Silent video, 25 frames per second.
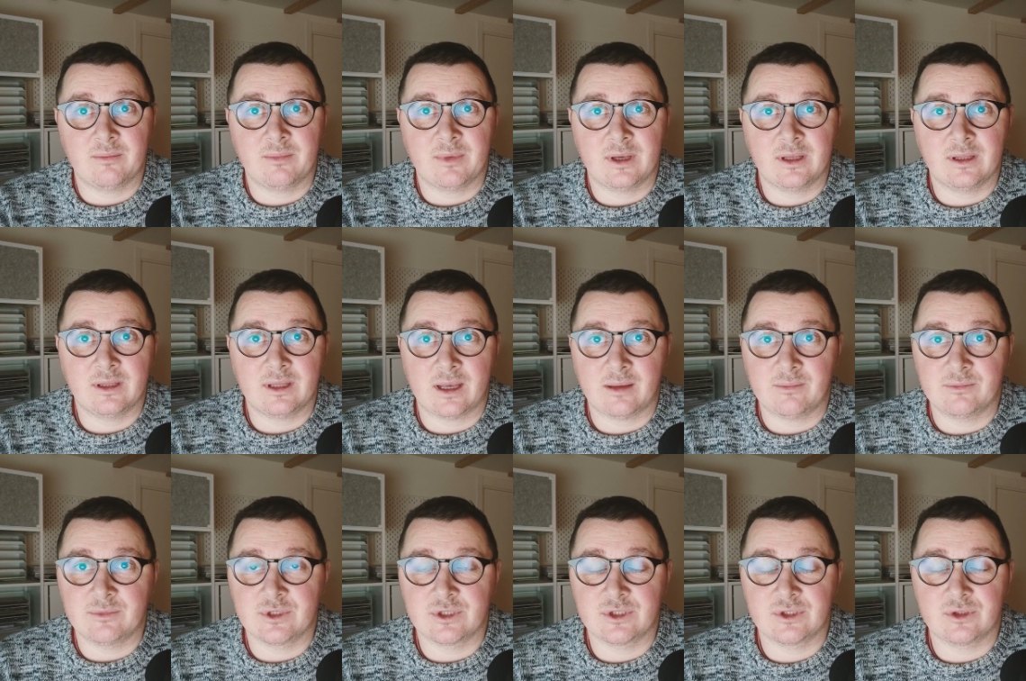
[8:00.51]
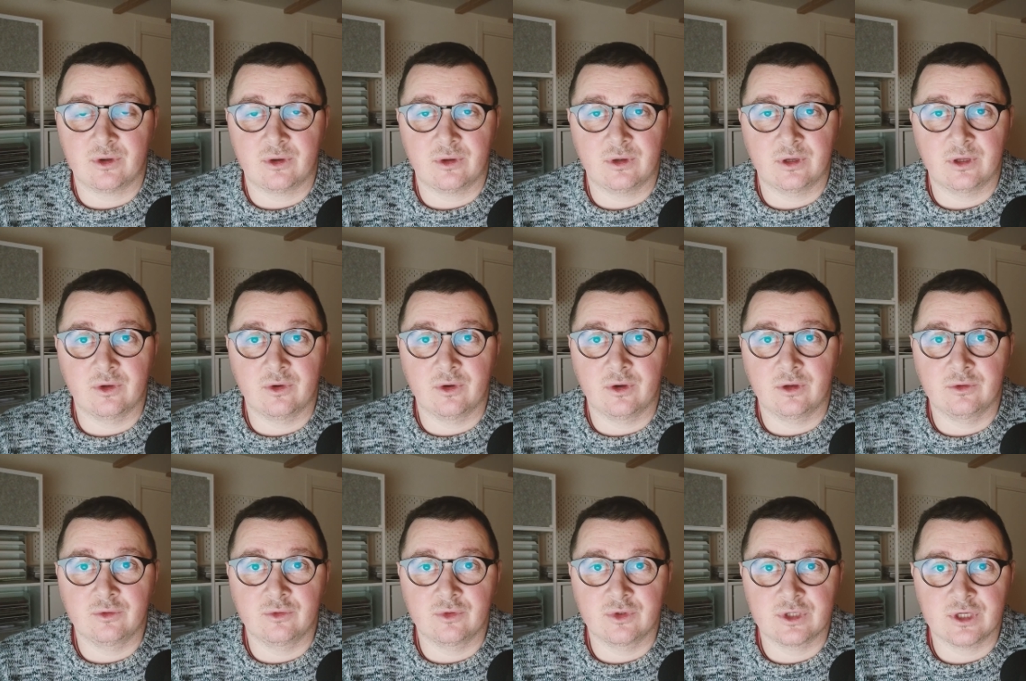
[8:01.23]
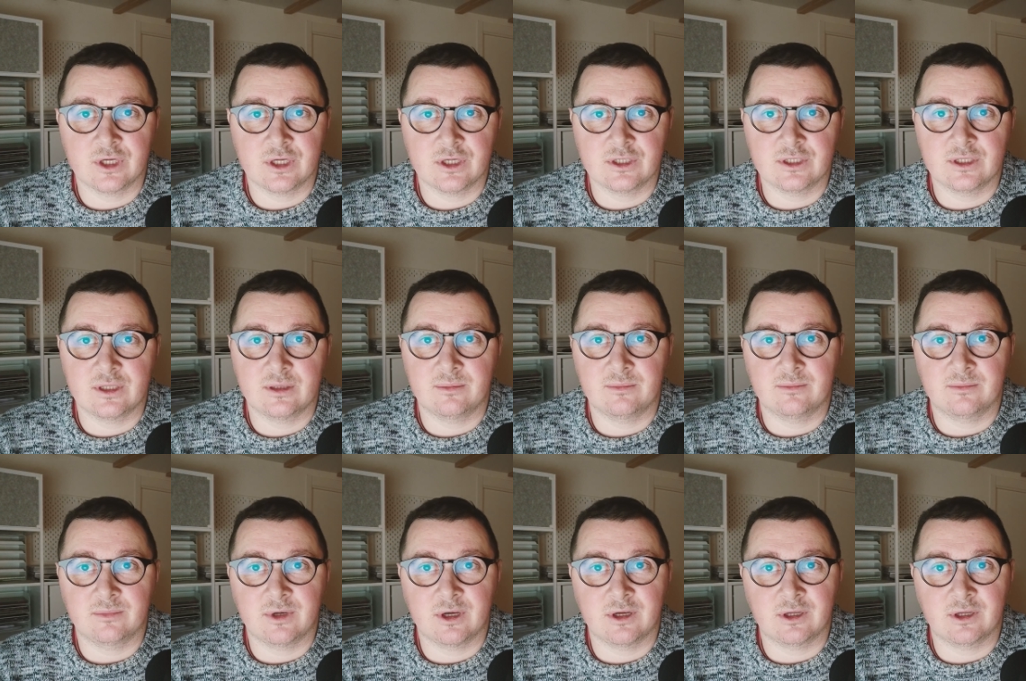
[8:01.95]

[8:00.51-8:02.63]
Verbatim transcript: I made I'm just only going to change them